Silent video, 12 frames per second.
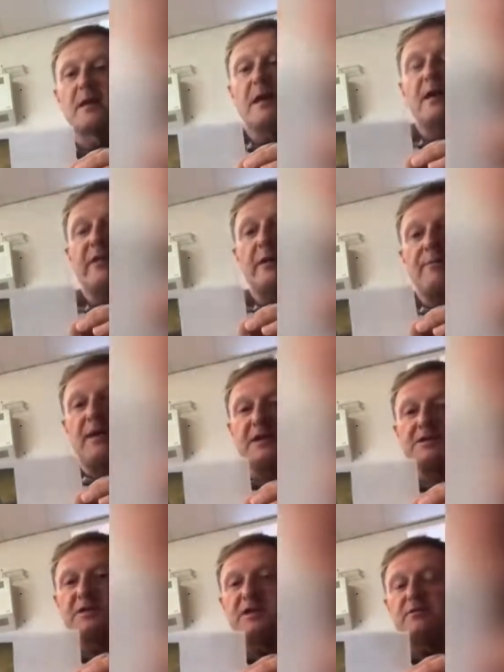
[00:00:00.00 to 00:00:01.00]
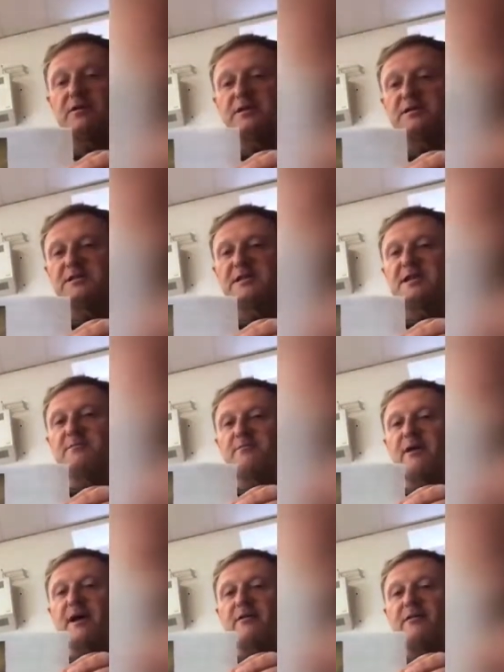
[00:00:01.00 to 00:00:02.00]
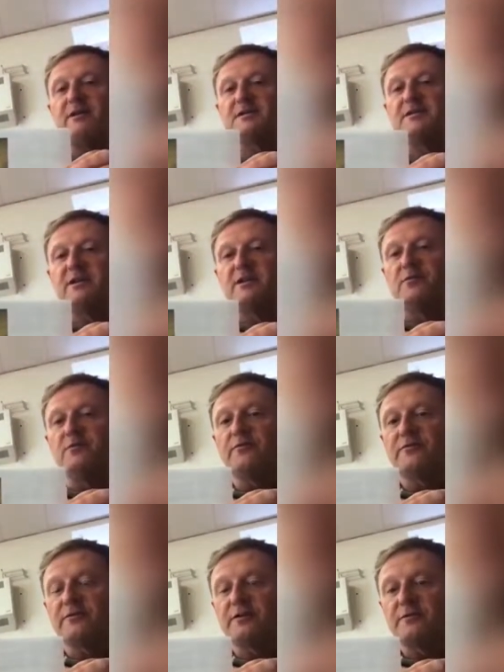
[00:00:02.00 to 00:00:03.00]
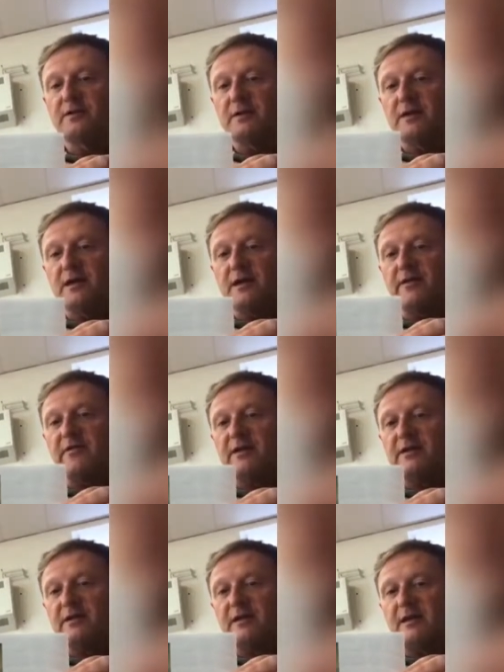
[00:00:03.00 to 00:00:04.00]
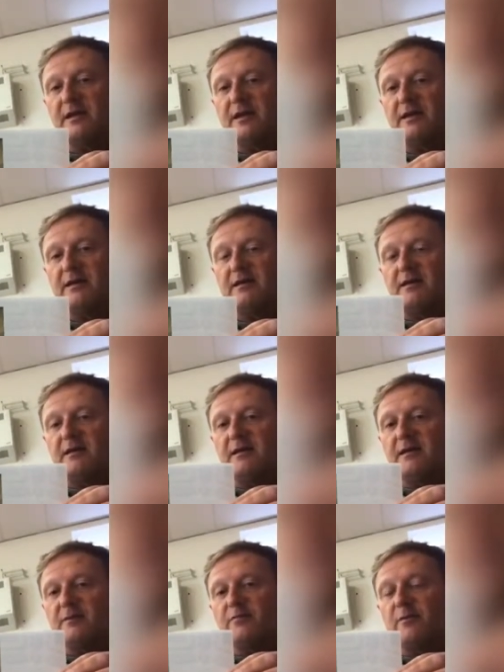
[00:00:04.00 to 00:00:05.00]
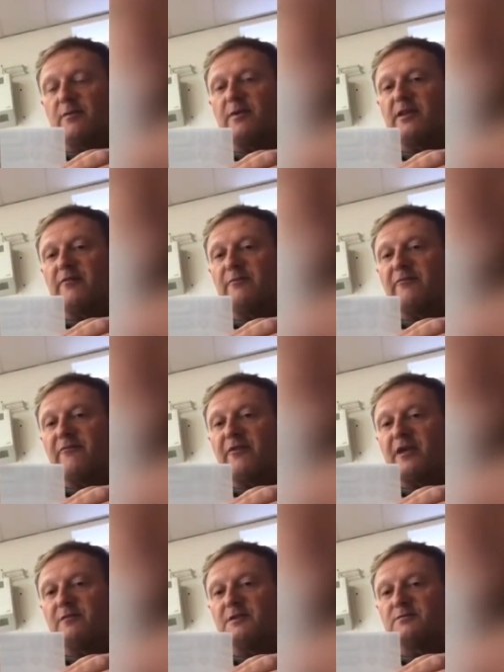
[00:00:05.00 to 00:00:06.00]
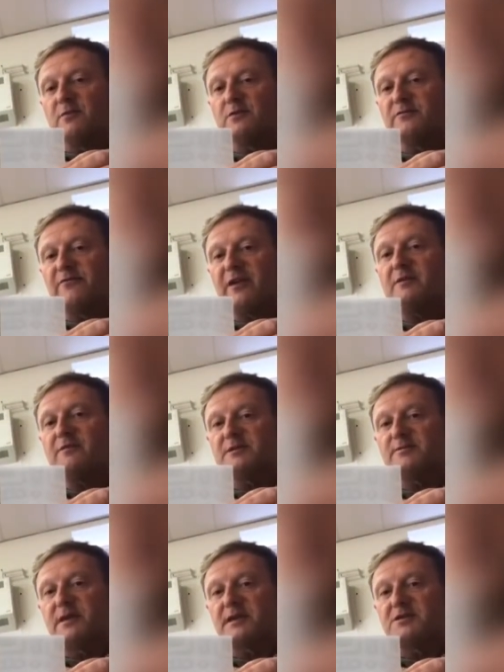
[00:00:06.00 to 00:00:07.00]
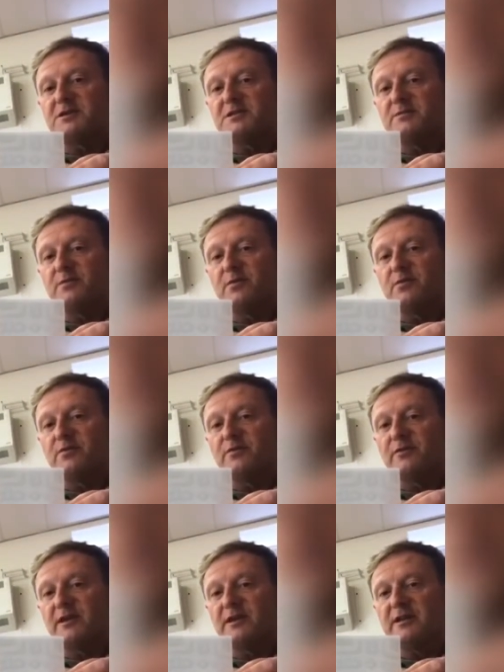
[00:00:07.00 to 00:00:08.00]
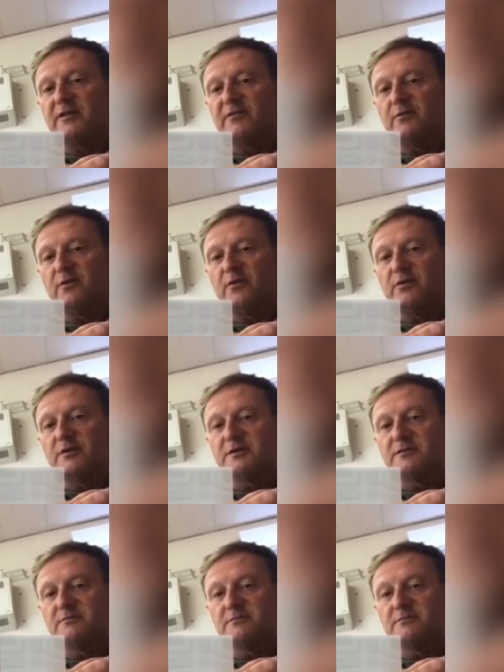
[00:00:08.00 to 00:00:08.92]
and that picture you can see in Paris in the Louvre, and that is probably one of the famous, most famous pictures and portraits in the world.